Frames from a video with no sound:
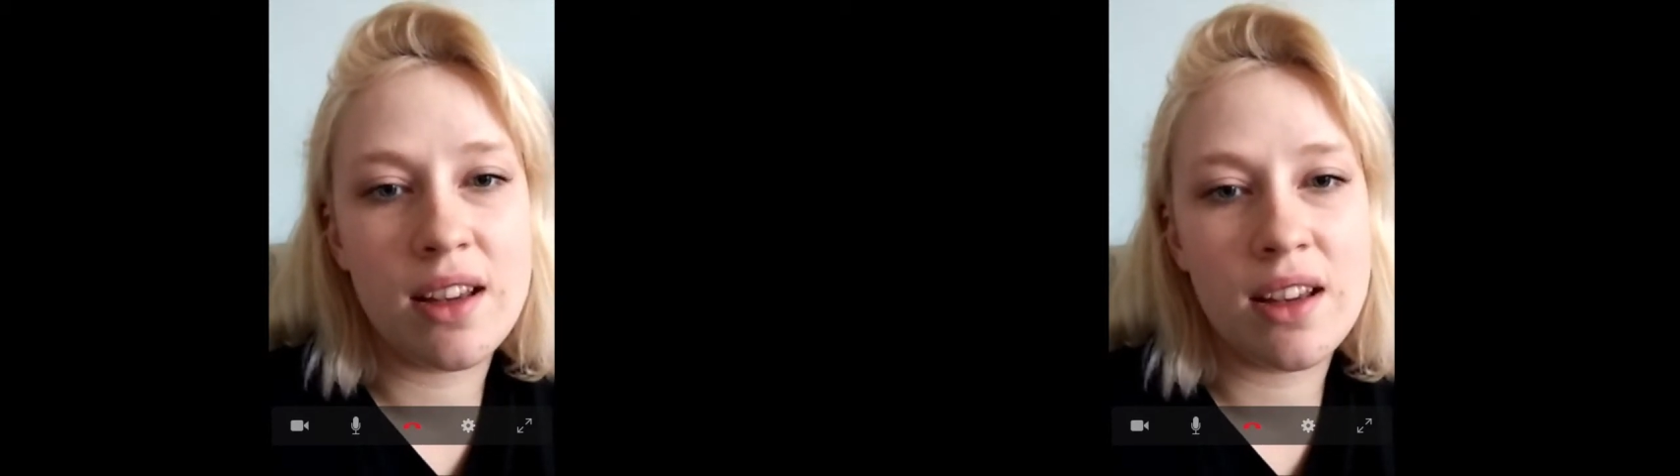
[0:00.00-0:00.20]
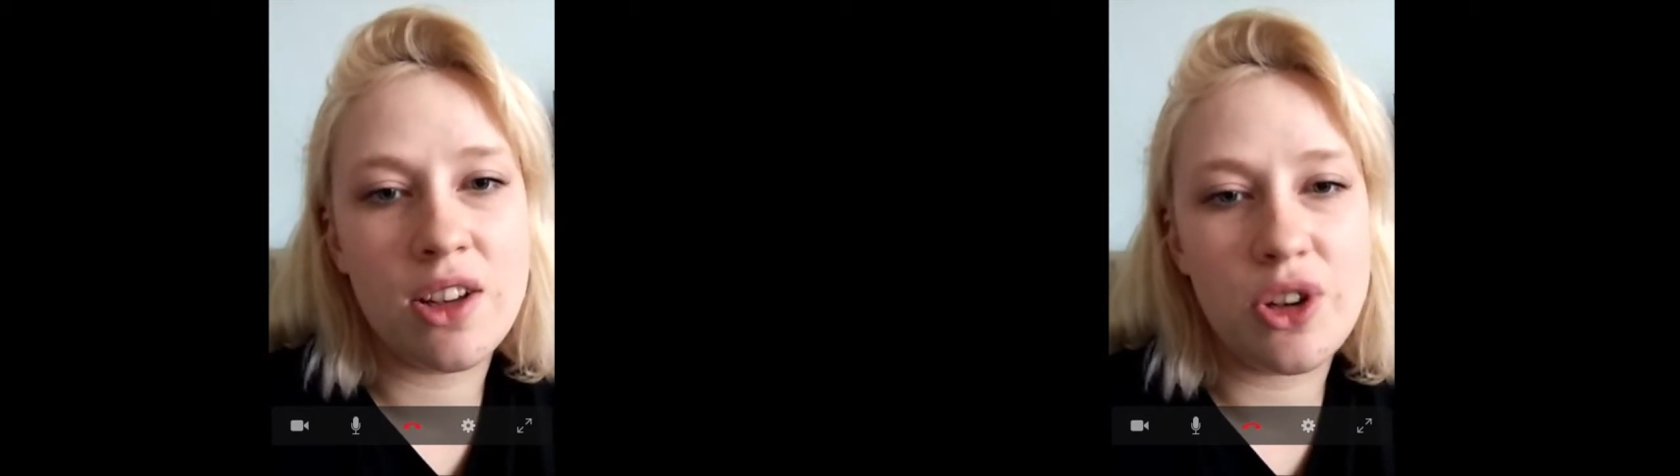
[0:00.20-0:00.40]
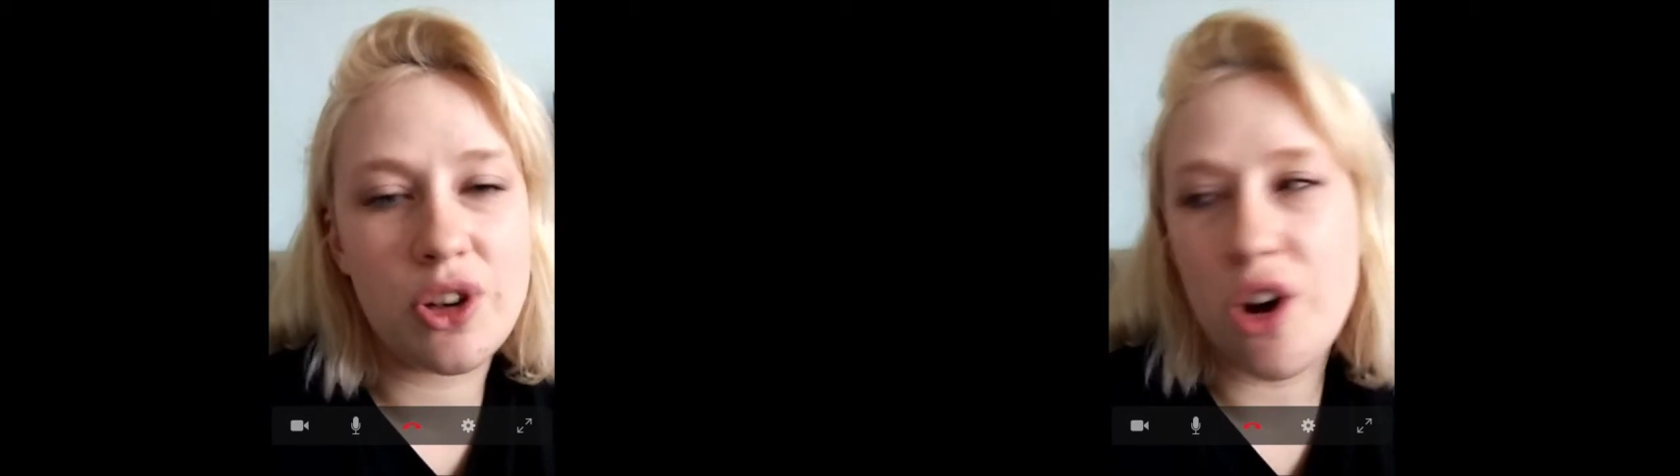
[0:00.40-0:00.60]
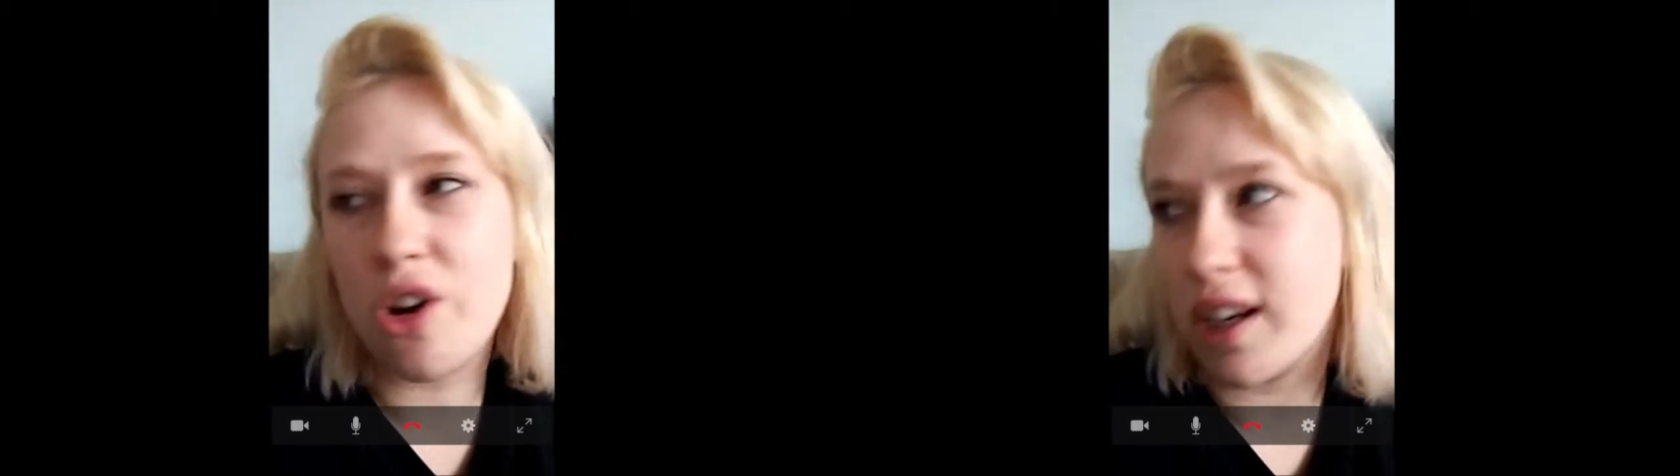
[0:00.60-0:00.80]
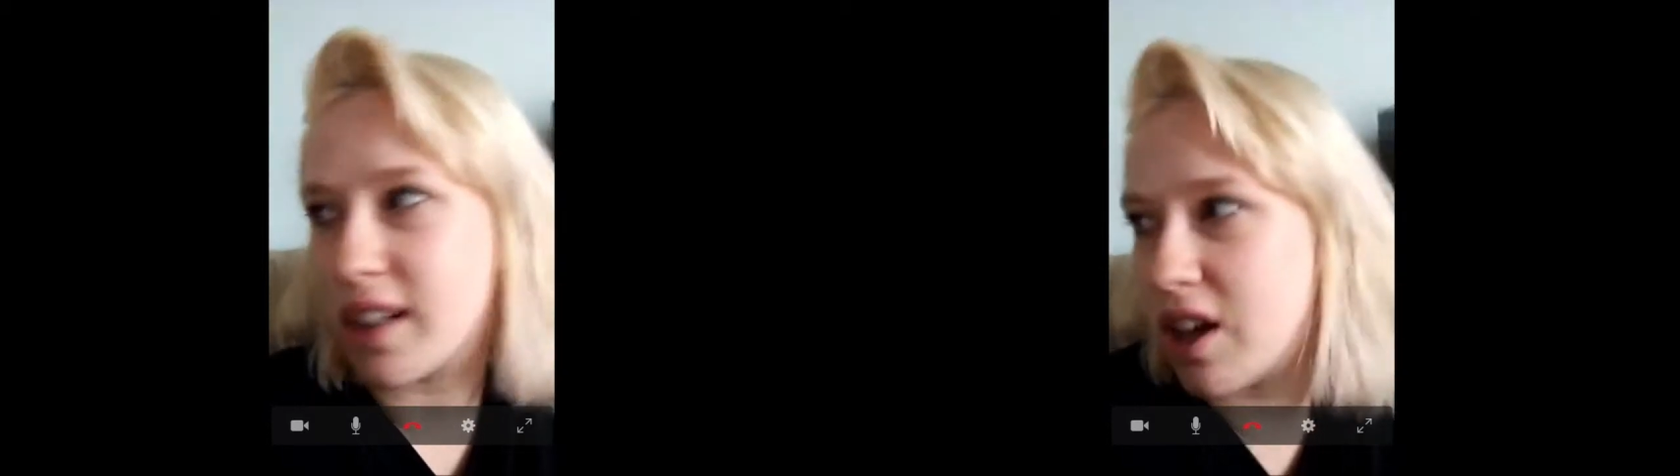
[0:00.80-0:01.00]
you can't
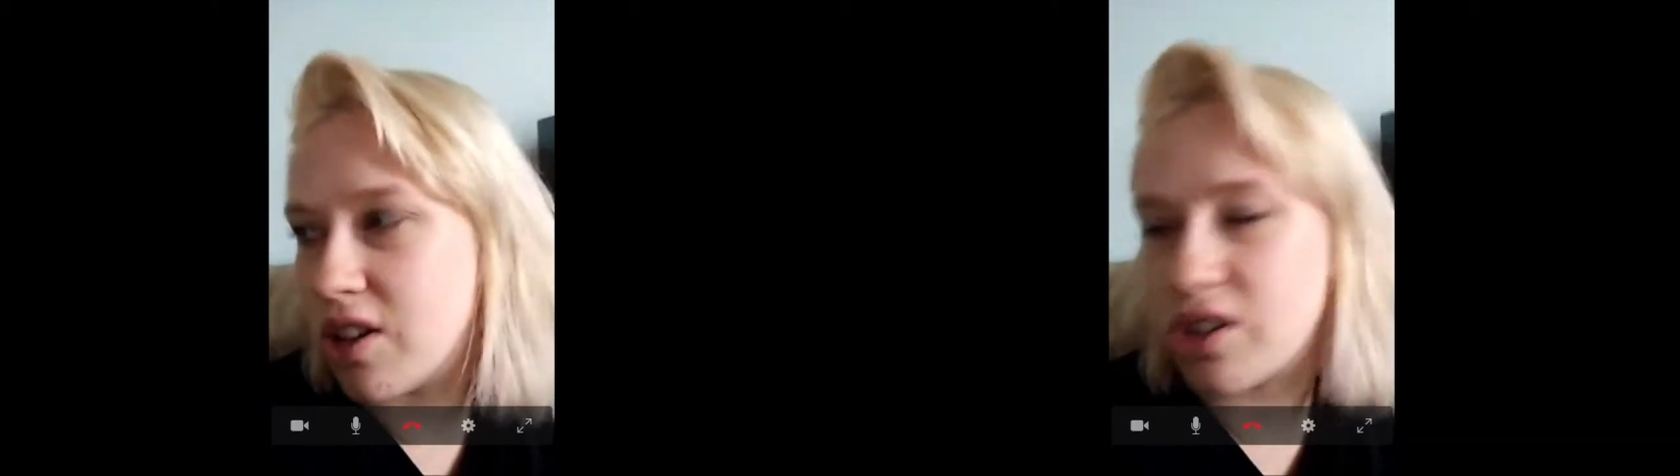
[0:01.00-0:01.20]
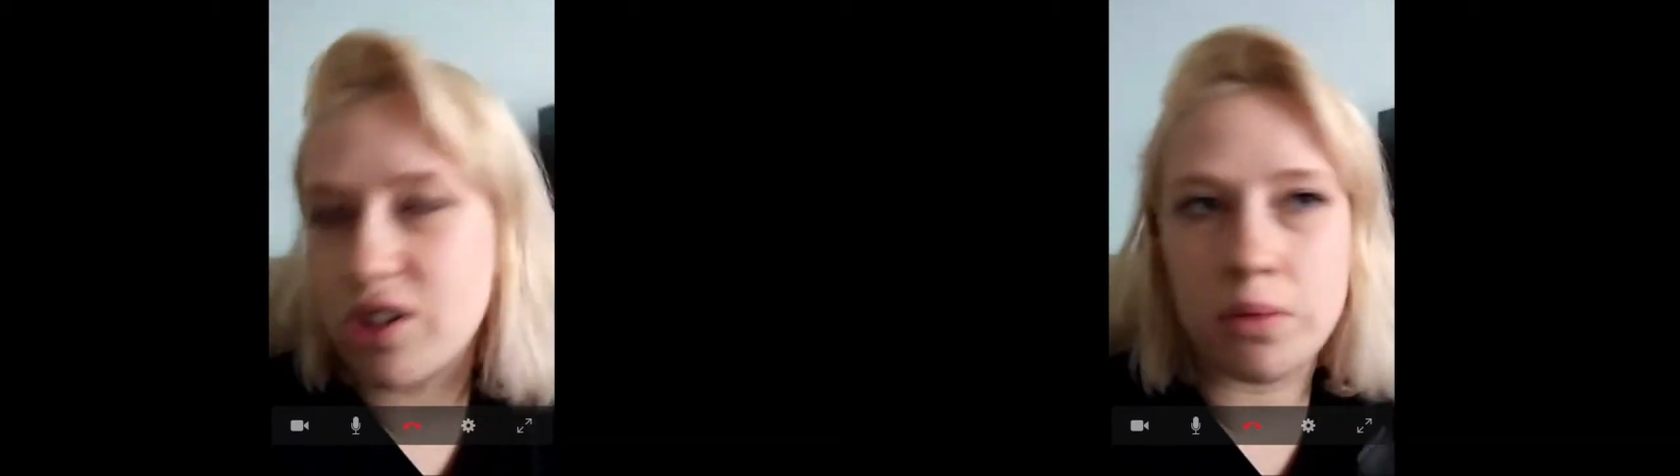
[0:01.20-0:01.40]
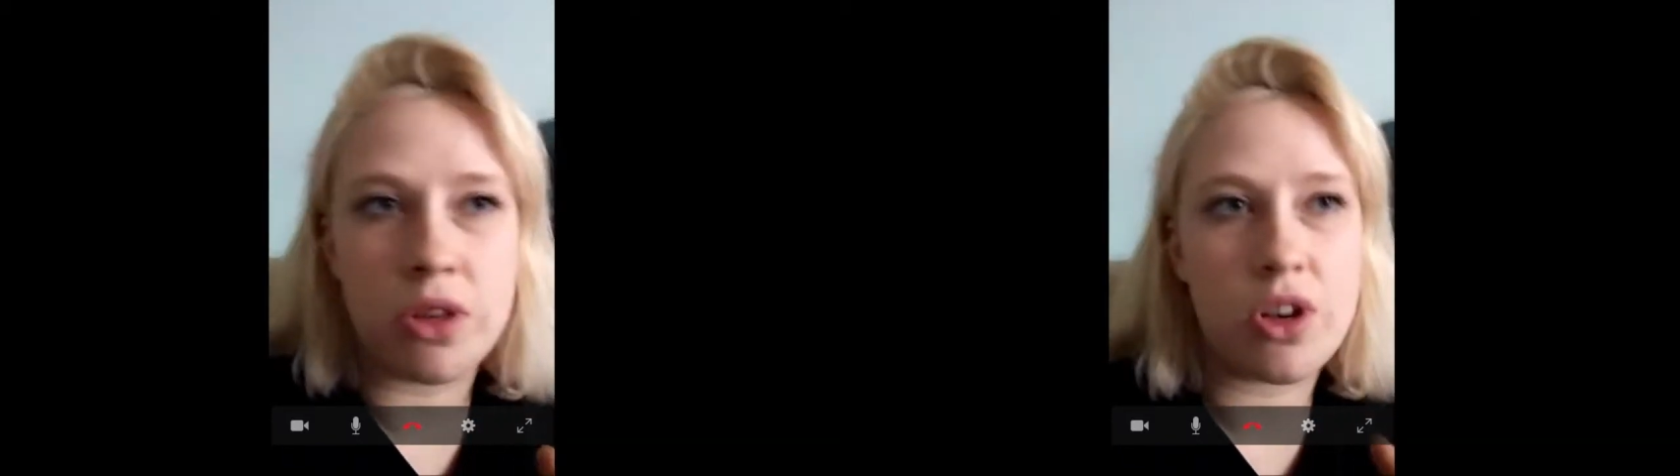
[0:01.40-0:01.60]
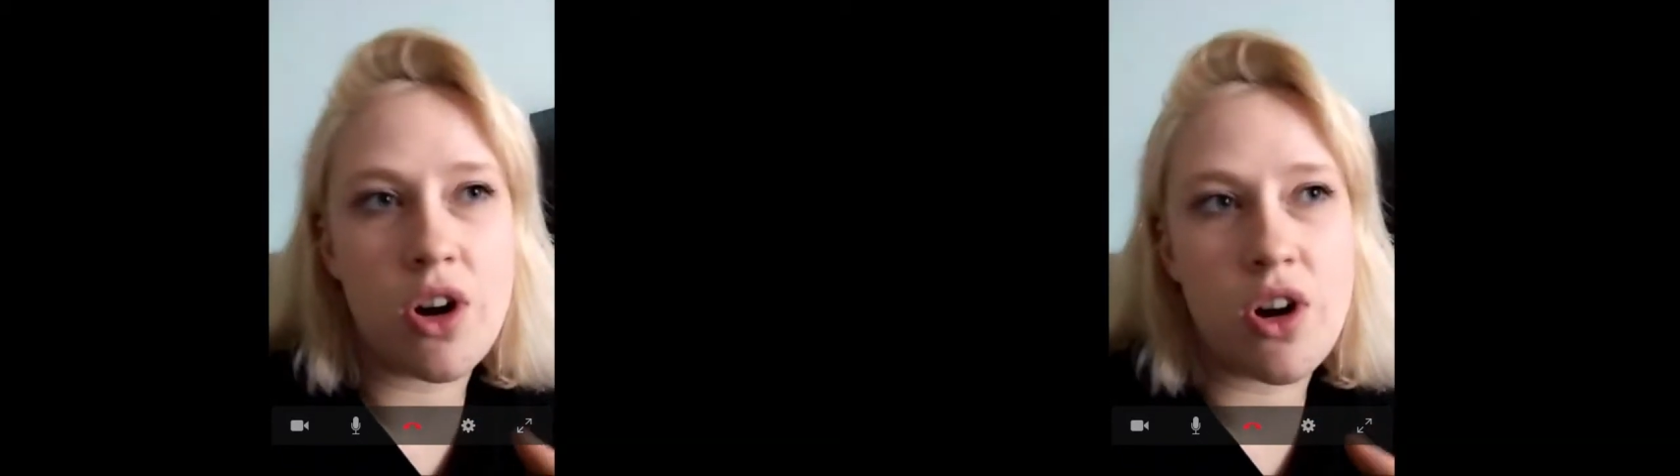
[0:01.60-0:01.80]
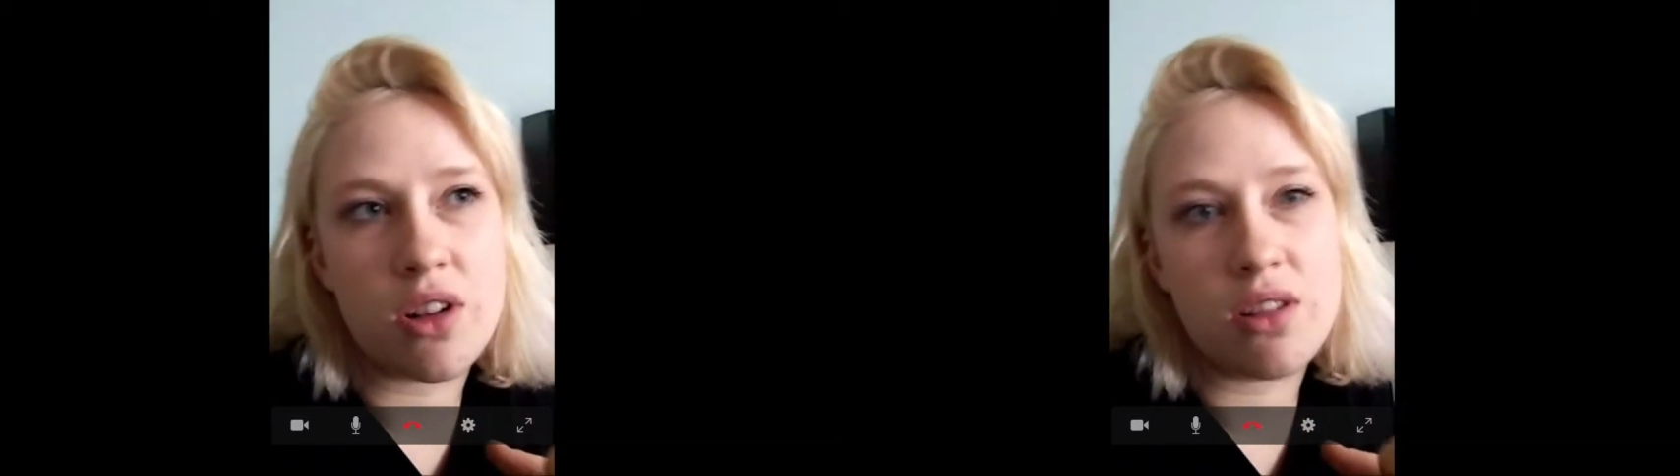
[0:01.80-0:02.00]
like touch them you
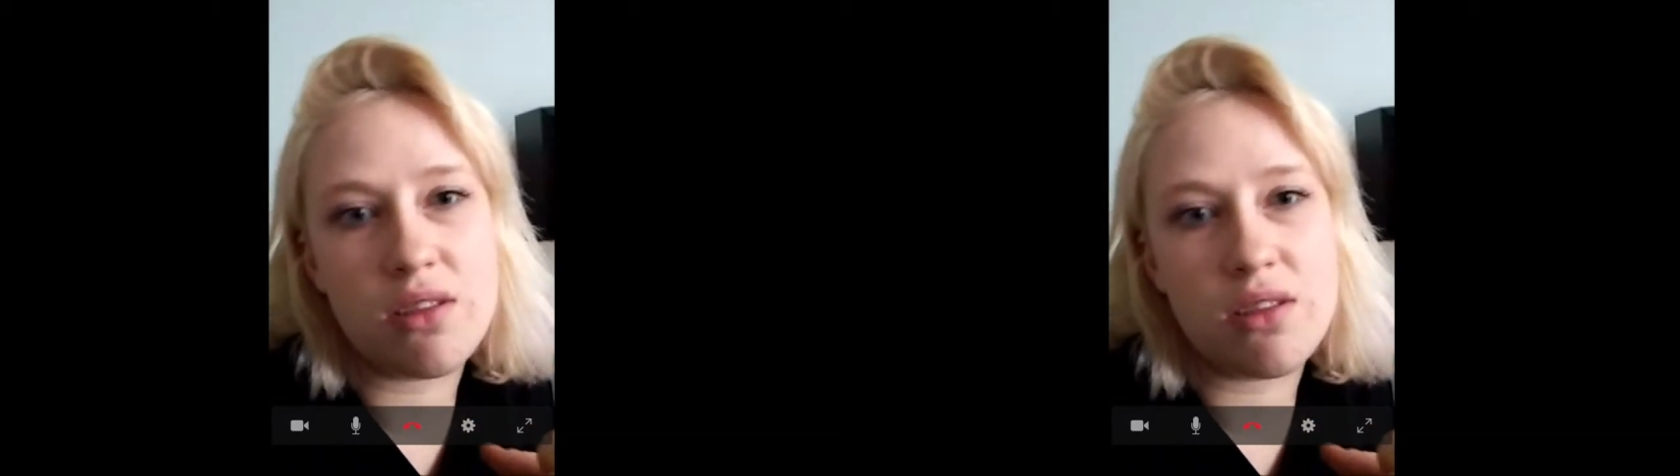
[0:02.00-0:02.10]
can't